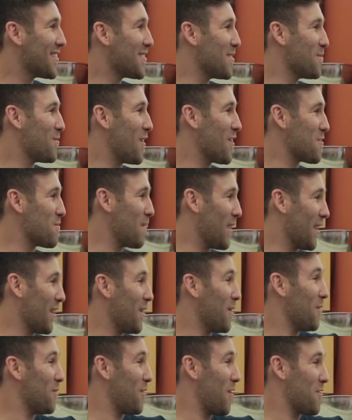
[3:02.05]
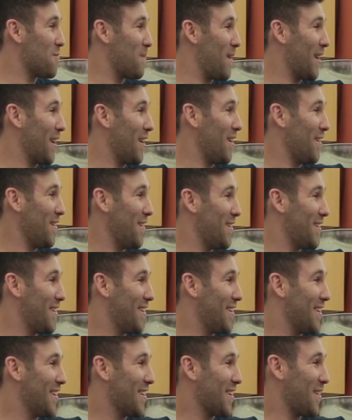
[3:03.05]
some fresh mango. Fresh mango?
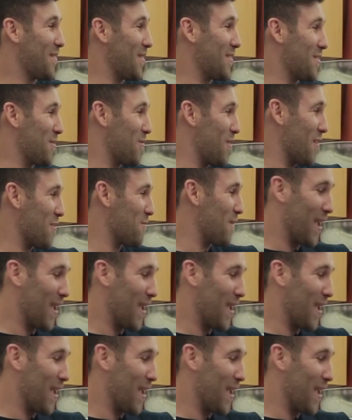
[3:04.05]
Come eat some fresh